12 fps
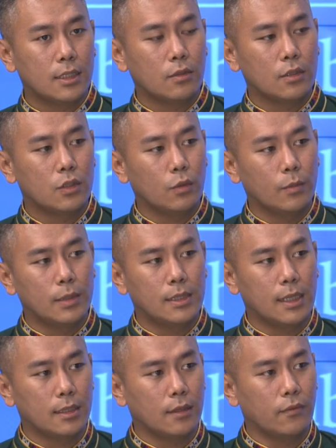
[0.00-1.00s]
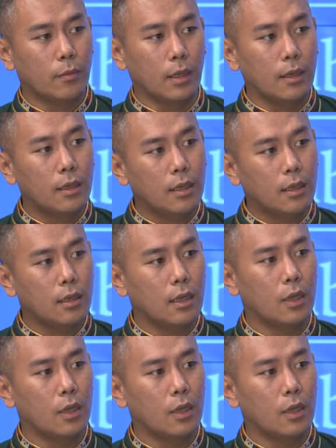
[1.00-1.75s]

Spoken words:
students will be selected from India